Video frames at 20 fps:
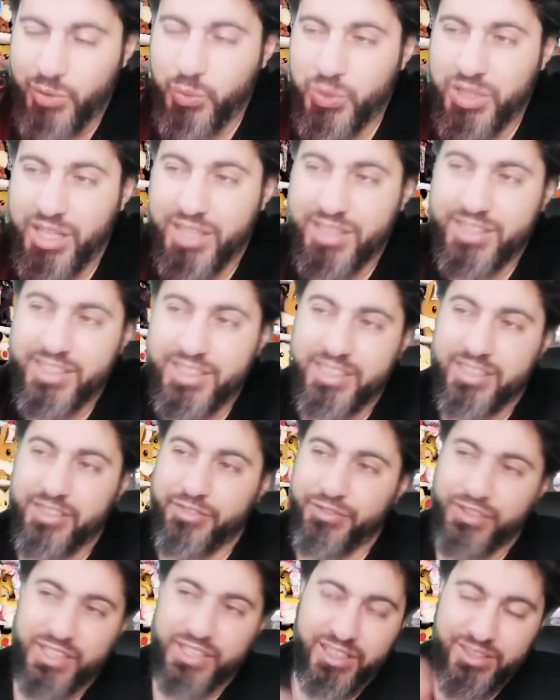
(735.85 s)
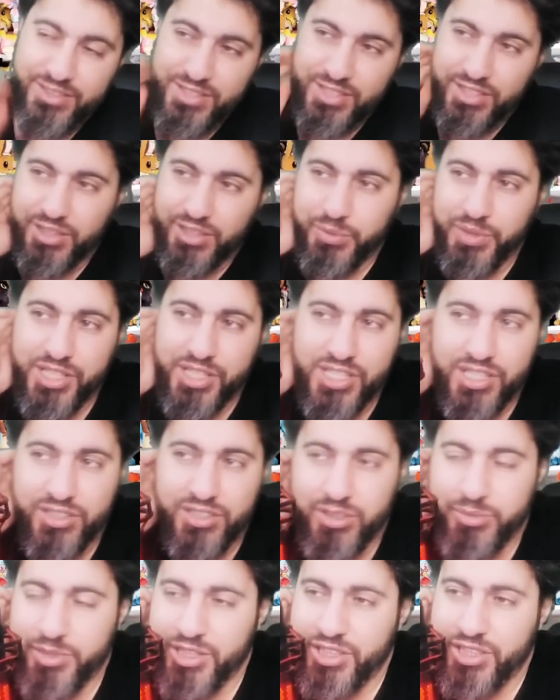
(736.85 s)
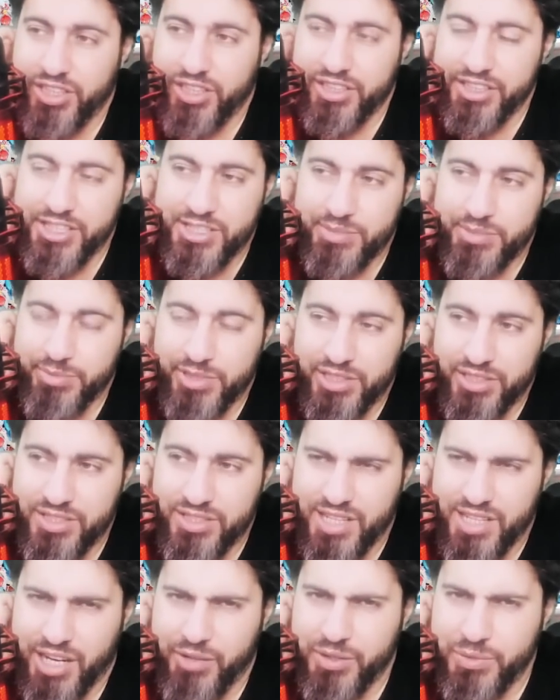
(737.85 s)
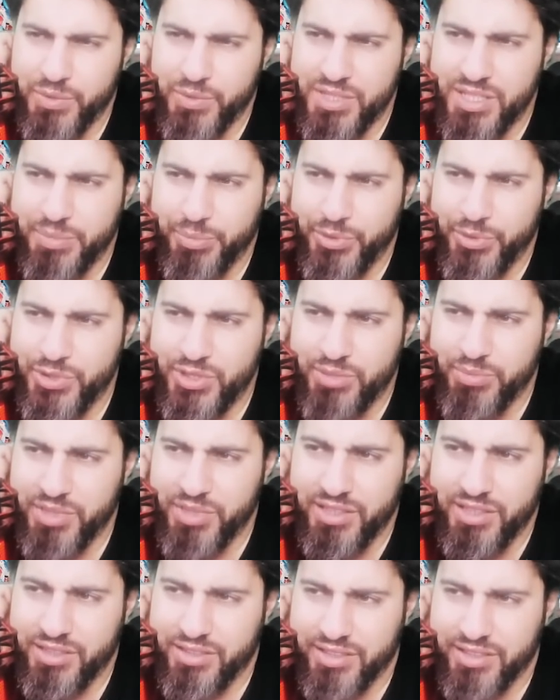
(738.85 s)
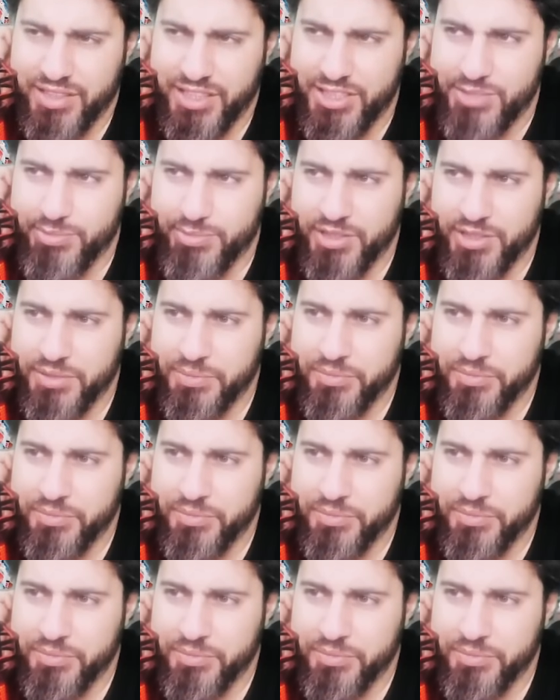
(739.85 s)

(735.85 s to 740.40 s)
We are in a difficult situation, to be honest, because how are we supposed to be the Diggersby?